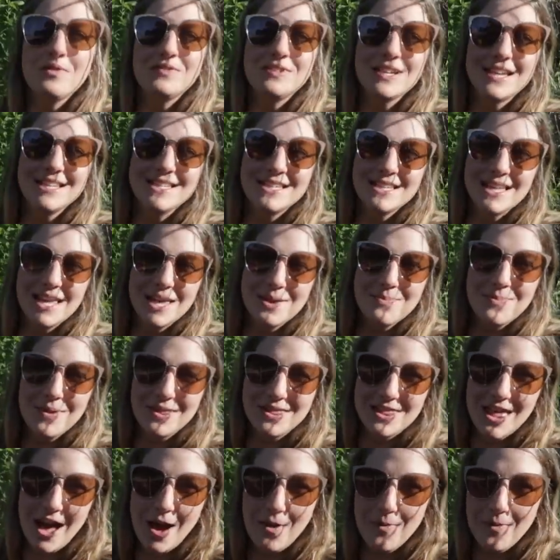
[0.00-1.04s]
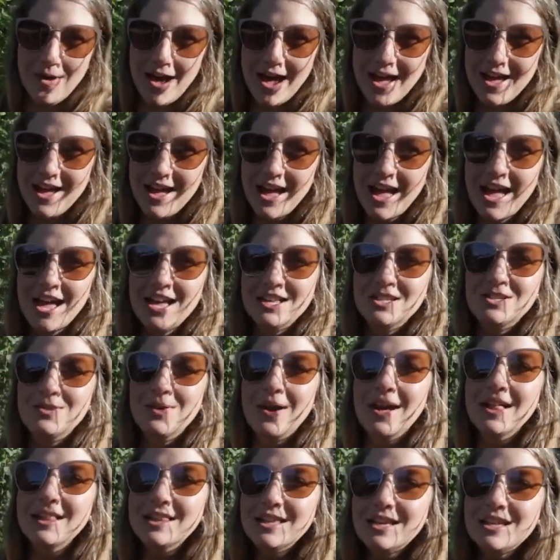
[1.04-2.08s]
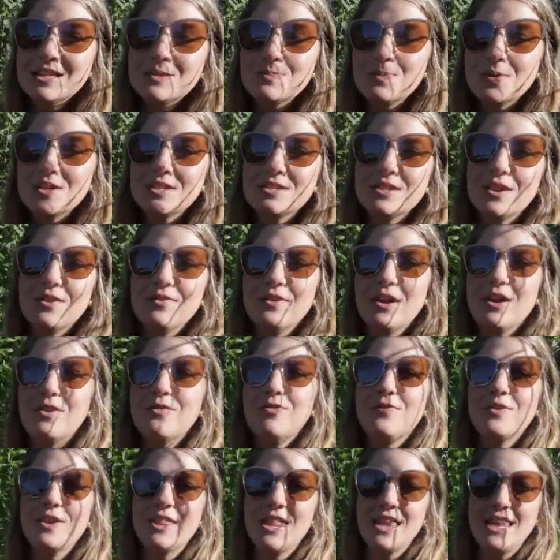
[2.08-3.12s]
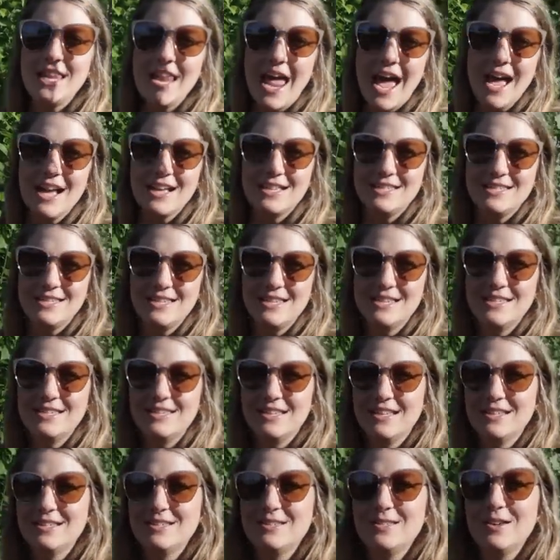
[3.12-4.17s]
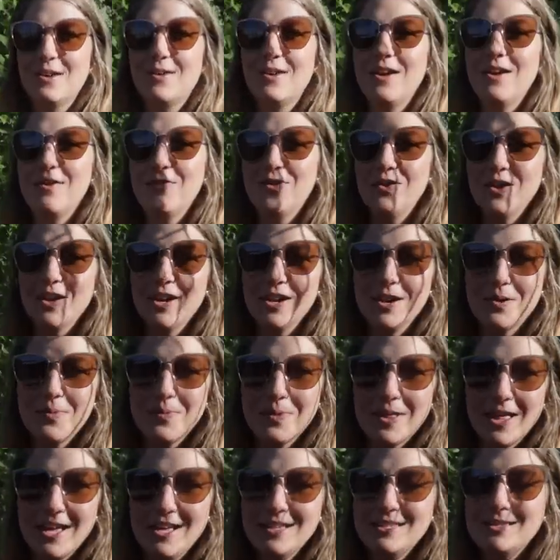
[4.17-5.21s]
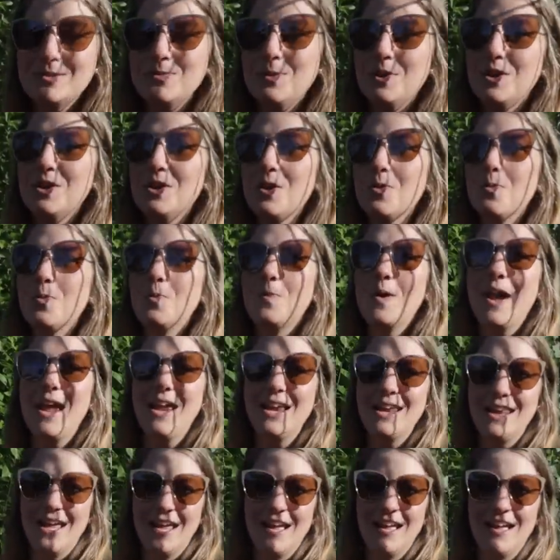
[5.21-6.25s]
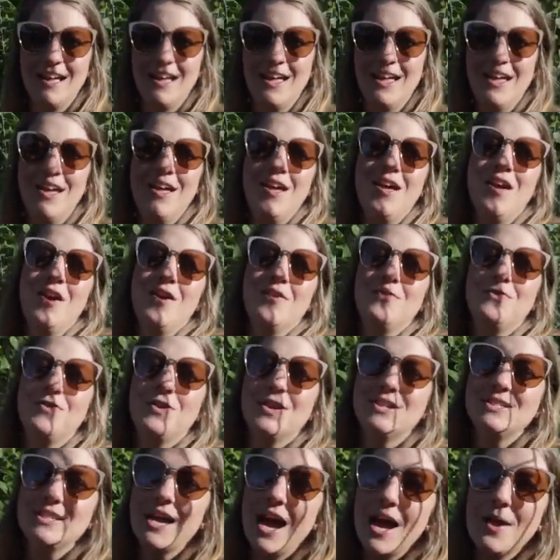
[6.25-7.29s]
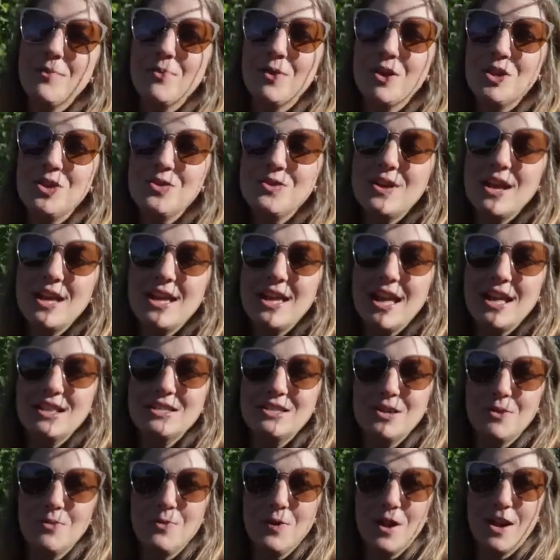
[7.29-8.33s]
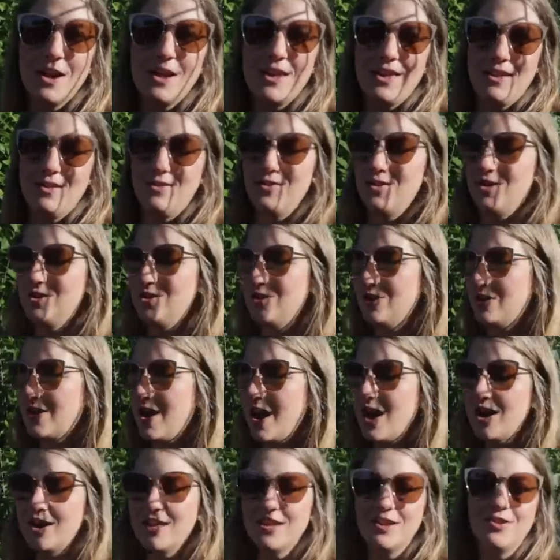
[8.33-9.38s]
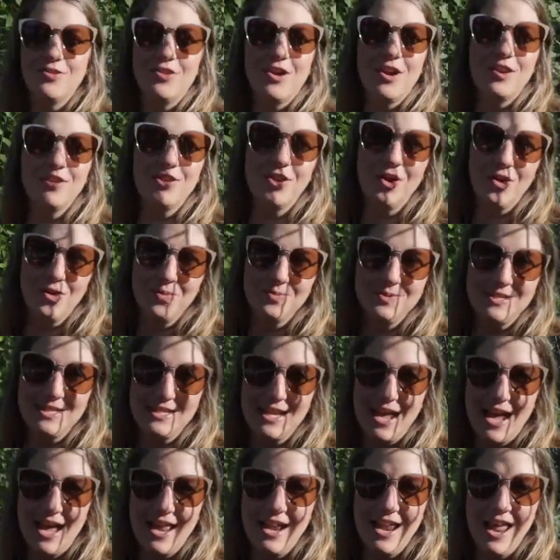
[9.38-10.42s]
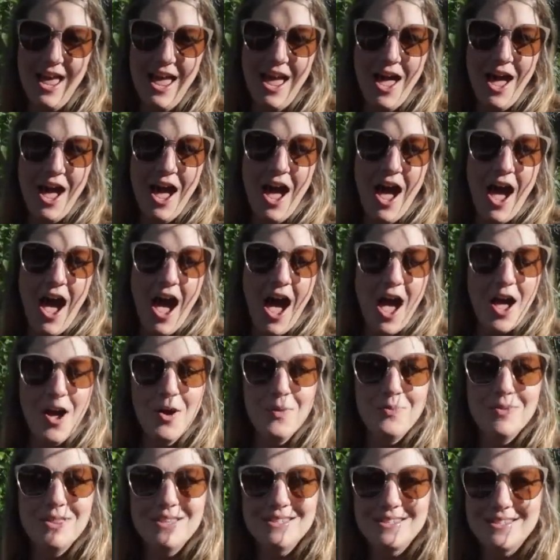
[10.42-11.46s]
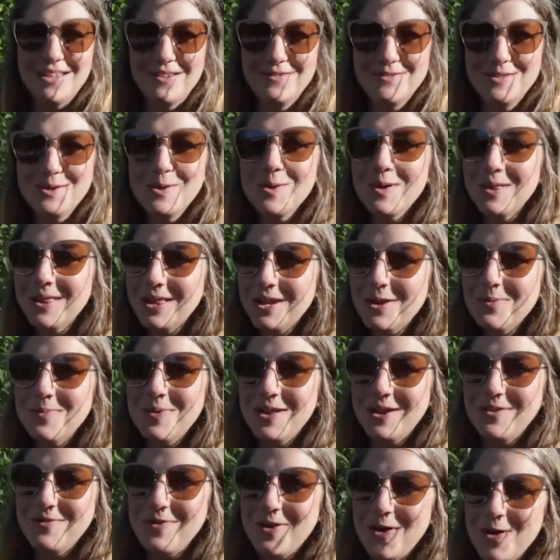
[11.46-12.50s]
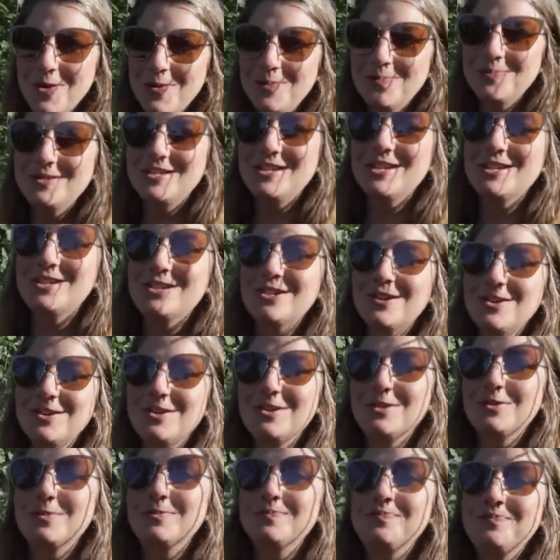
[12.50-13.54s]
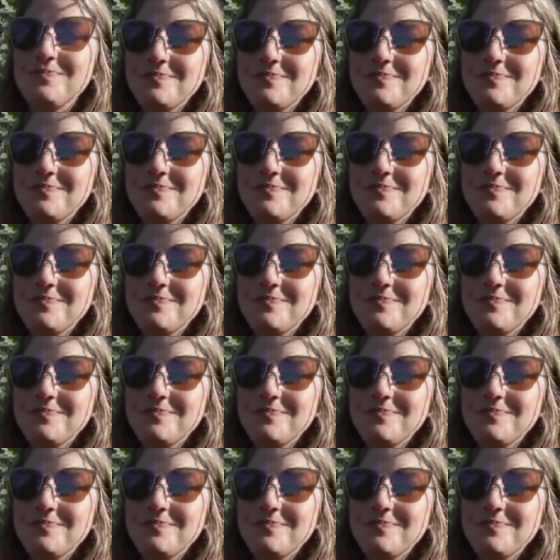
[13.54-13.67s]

we've done to keep it that way, to at least preserve it for the next season. So if you're in a place where you're waiting for a time where you can get to work, either in your garden or on your homestead, I hope this gives you a little bit of hope to show you